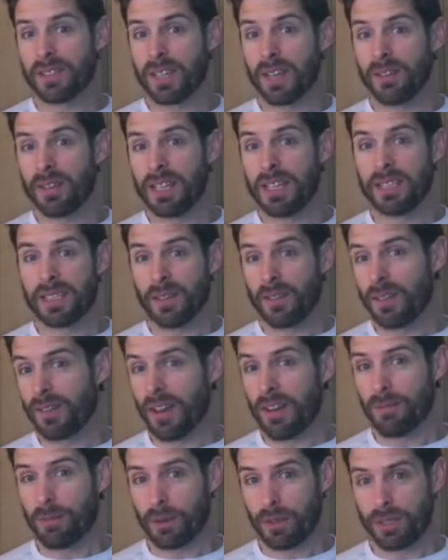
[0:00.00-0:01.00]
70,
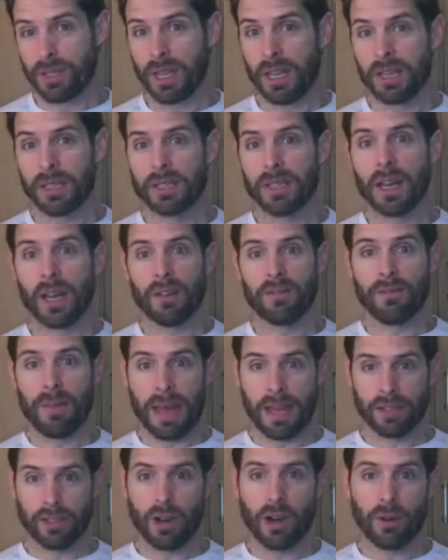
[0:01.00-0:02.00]
75% of
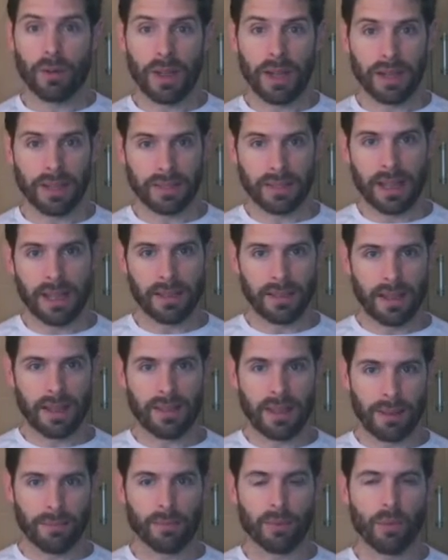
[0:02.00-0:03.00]
max heart rate at
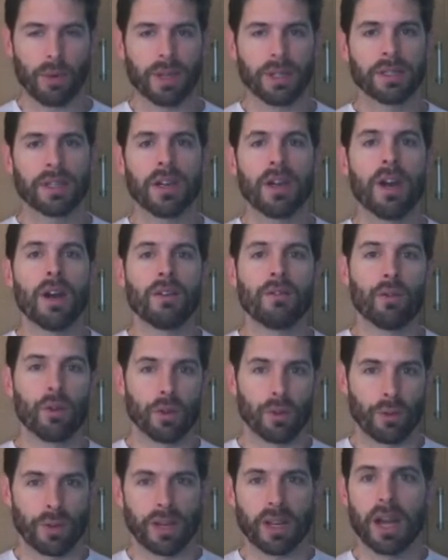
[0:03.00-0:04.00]
that point for
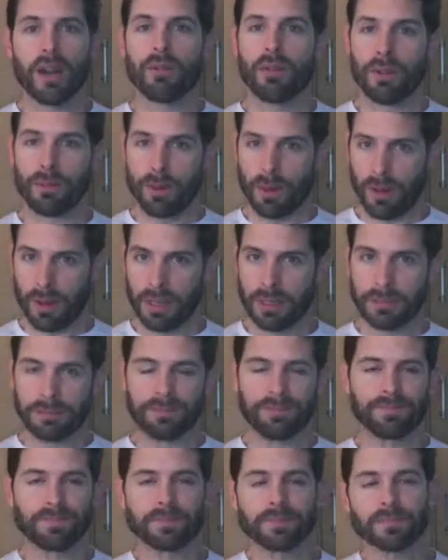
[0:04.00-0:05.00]
the recovery period.
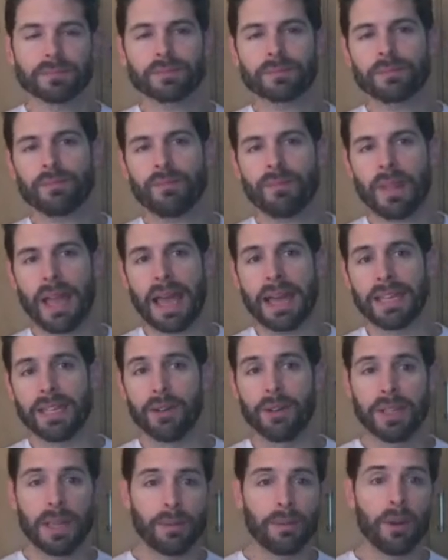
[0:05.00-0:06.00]
And
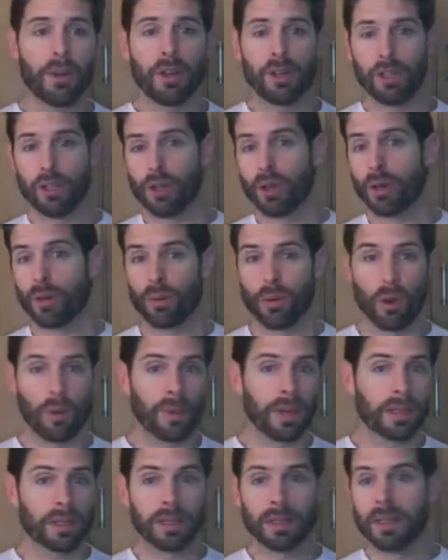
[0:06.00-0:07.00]
during that period, your
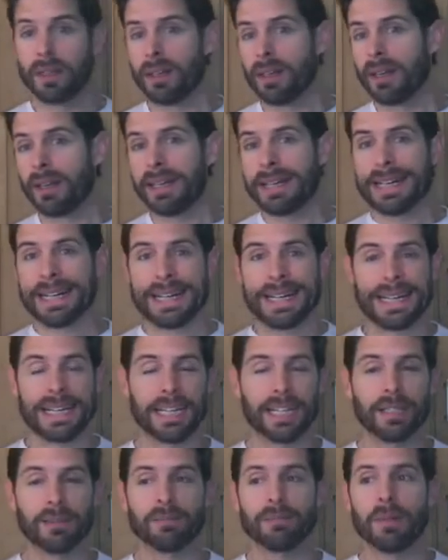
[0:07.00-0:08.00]
aerobic
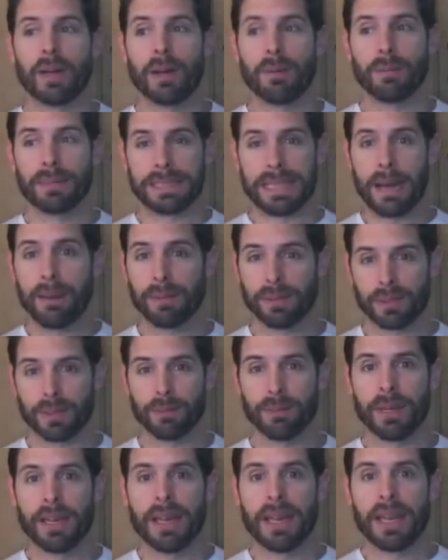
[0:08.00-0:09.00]

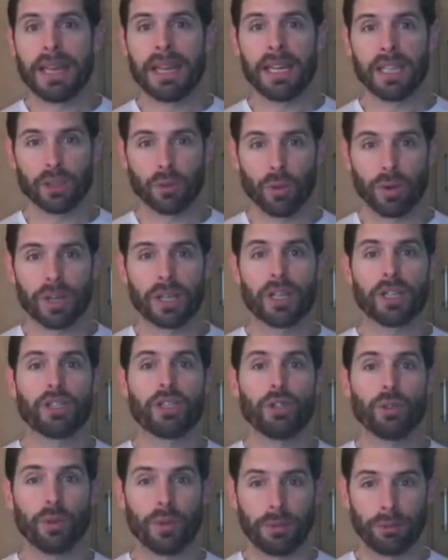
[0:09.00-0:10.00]
metabolism is working
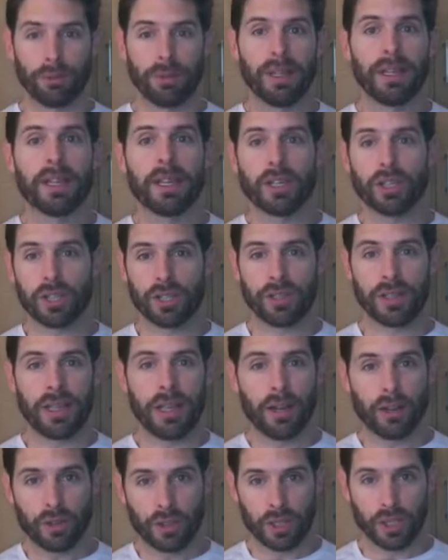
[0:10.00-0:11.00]
to replenish the
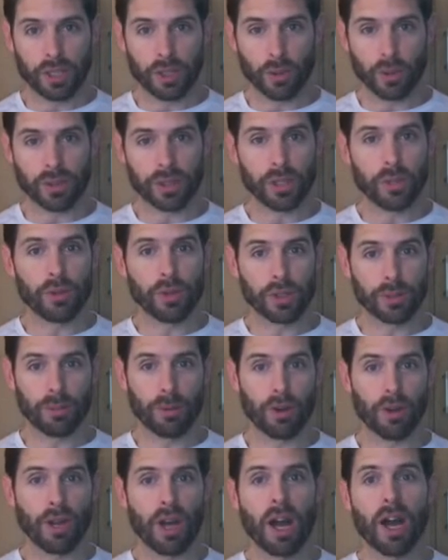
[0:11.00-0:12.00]
energy stores that you just
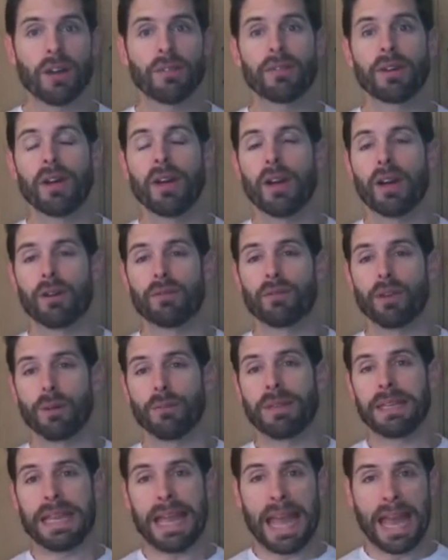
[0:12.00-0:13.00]
burned off from
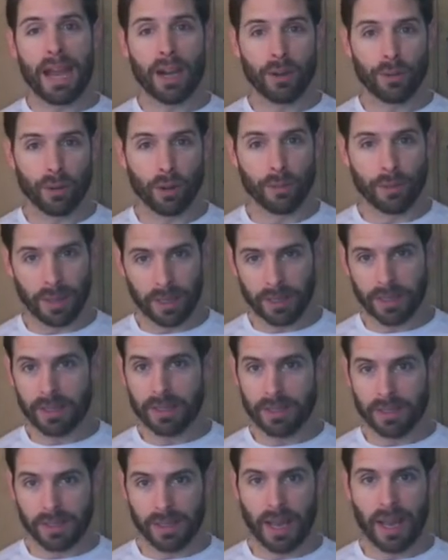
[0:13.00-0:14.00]
the anaerobic
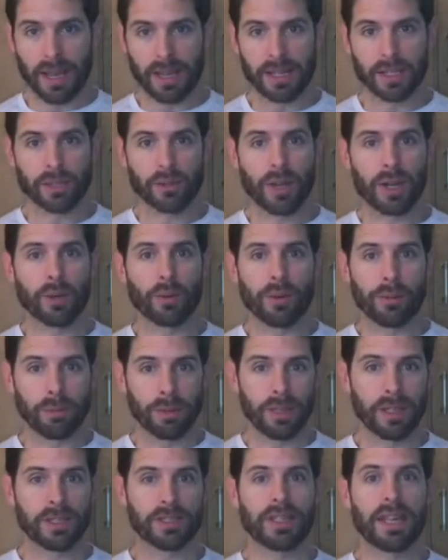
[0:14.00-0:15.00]
side. It's trying to
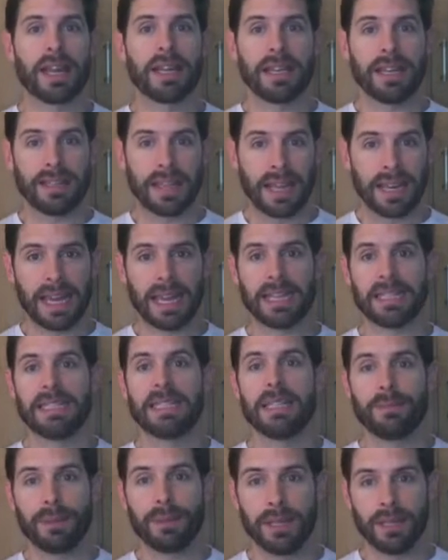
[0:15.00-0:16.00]
replenish that
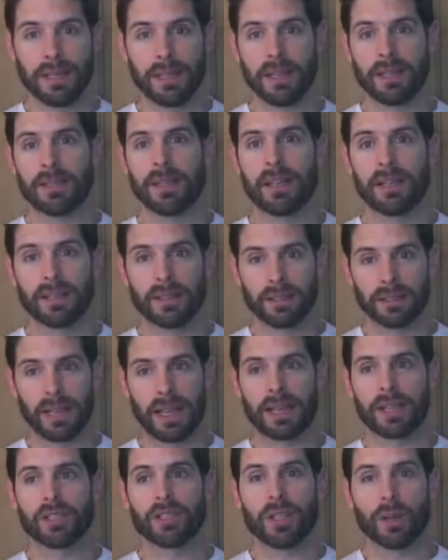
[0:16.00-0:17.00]
ATP, that
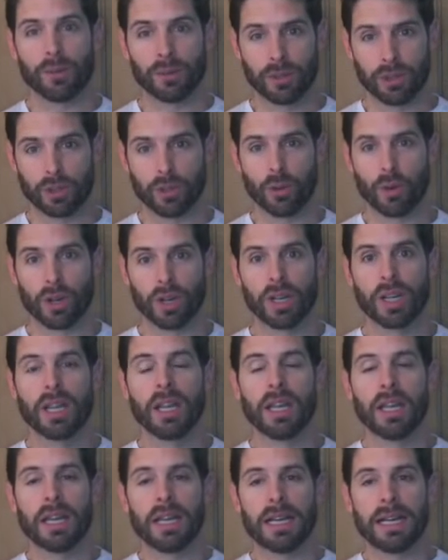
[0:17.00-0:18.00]
glycogen that was stored
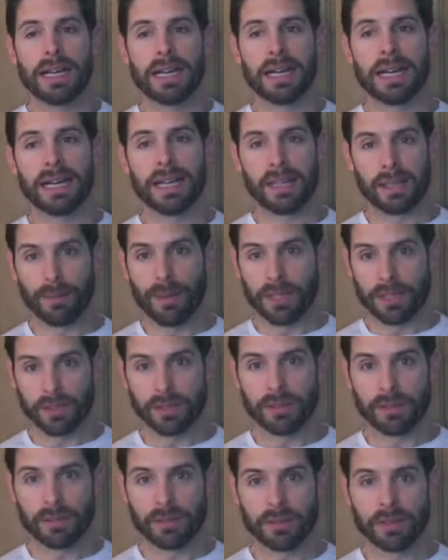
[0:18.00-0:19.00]
in the
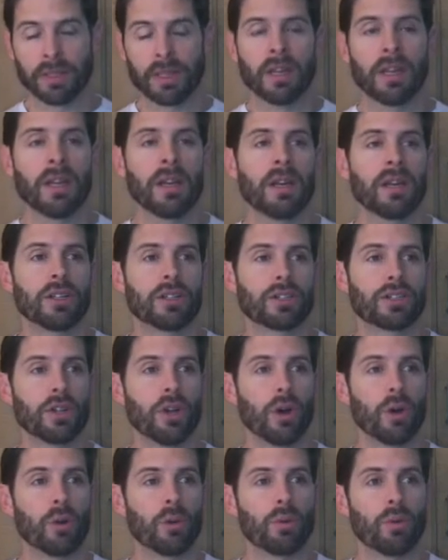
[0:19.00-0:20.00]
muscle.
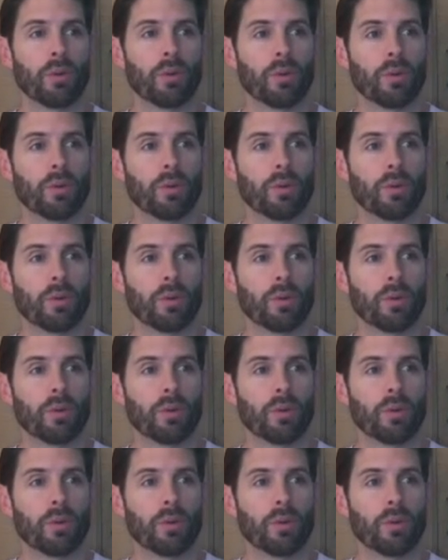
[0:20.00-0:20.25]
So